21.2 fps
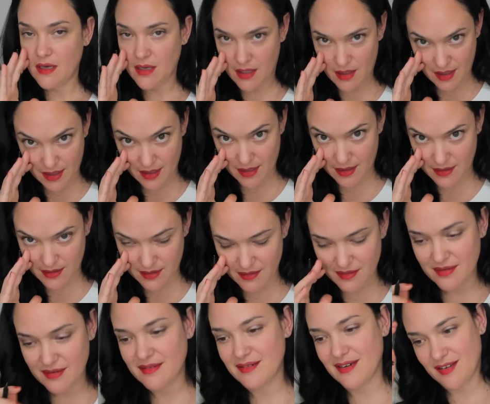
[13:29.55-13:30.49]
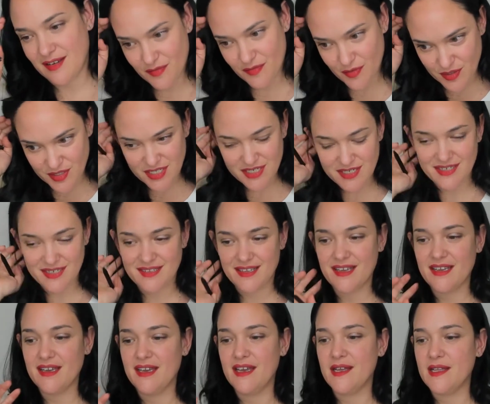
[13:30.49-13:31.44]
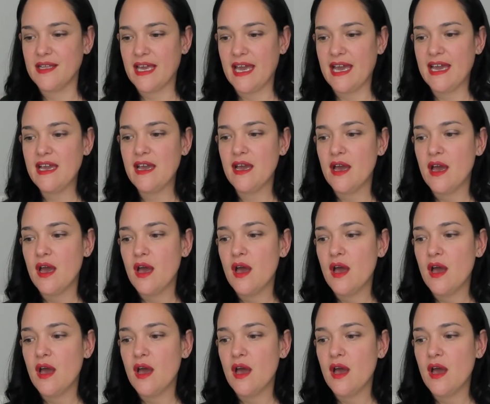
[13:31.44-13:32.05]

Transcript: I know, unfortunately. Okay.